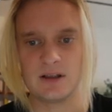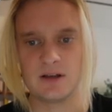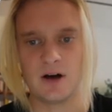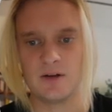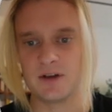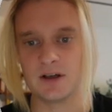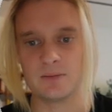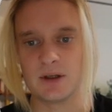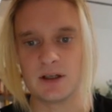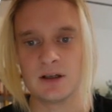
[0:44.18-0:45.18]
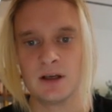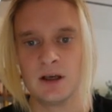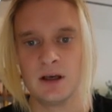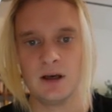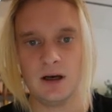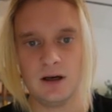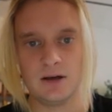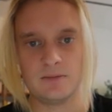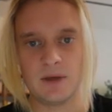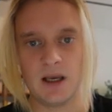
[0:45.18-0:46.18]
coffee company,
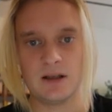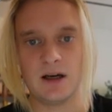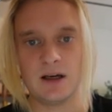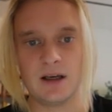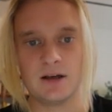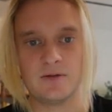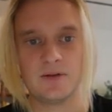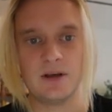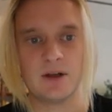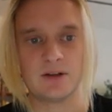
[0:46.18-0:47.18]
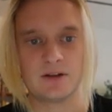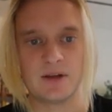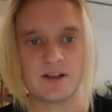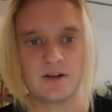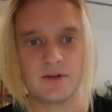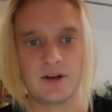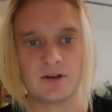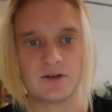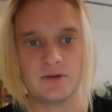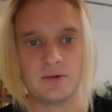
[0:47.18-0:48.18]
and I have emailed it to myself here.
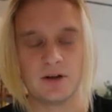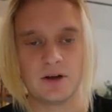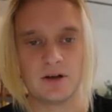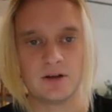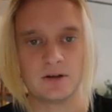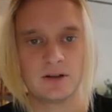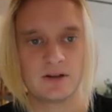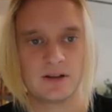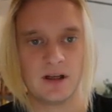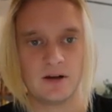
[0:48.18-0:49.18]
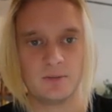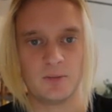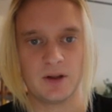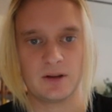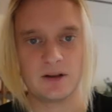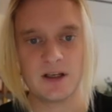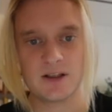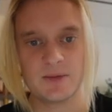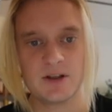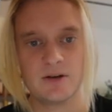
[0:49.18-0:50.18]
So we are all set up with the test
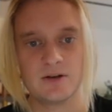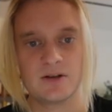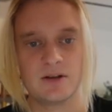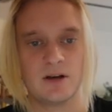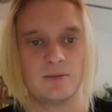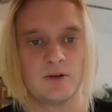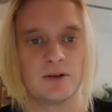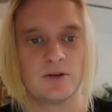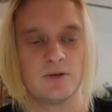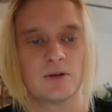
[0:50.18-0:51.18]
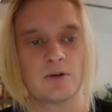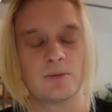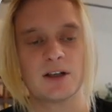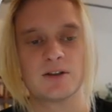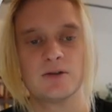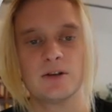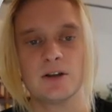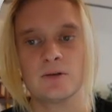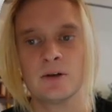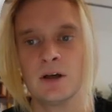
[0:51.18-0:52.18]
materials. I'm going to go to Mind
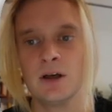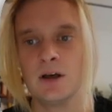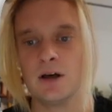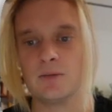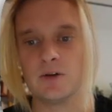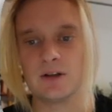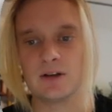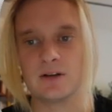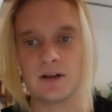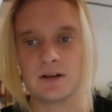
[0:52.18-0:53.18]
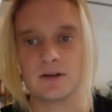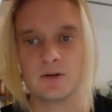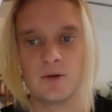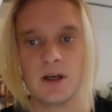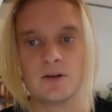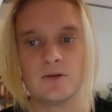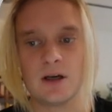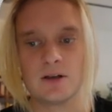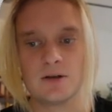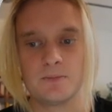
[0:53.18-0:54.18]
Studio. I'm going to click Create New Agent,